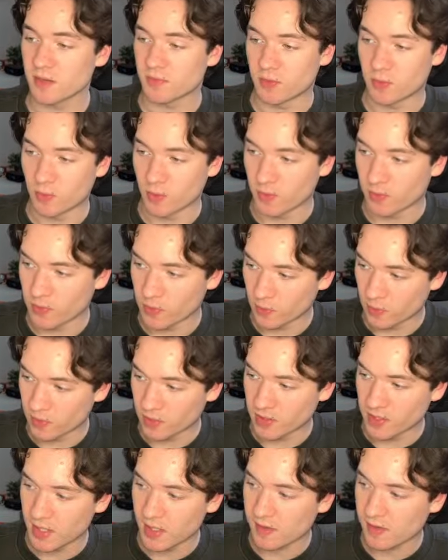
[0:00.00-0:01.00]
If you
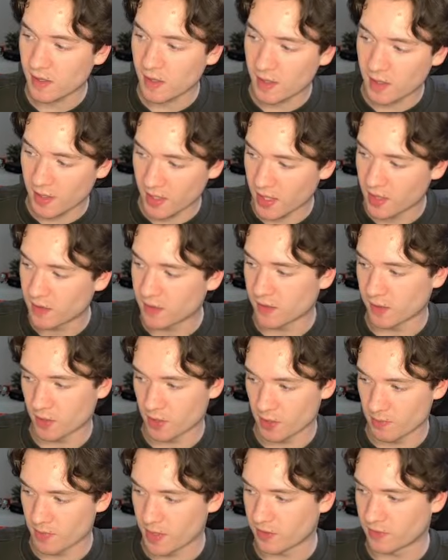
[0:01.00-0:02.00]
need a
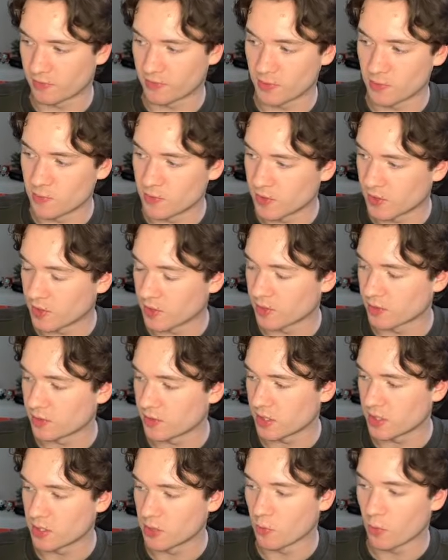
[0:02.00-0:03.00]
Inter midfielder
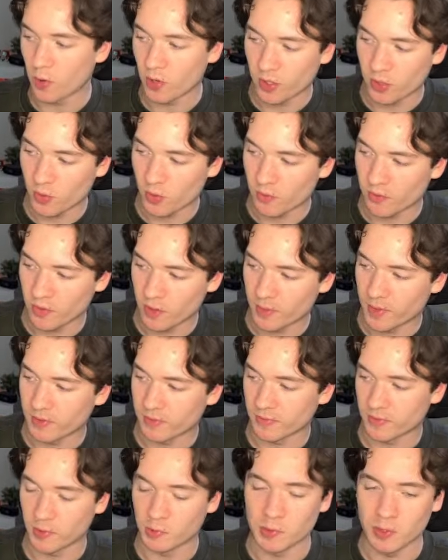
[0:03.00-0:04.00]
and you want to go for a
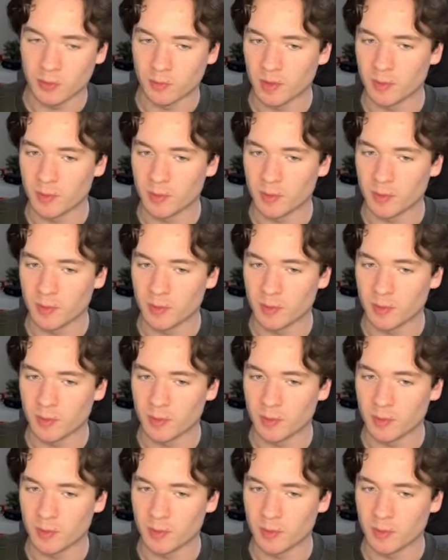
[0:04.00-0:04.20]
midfielder,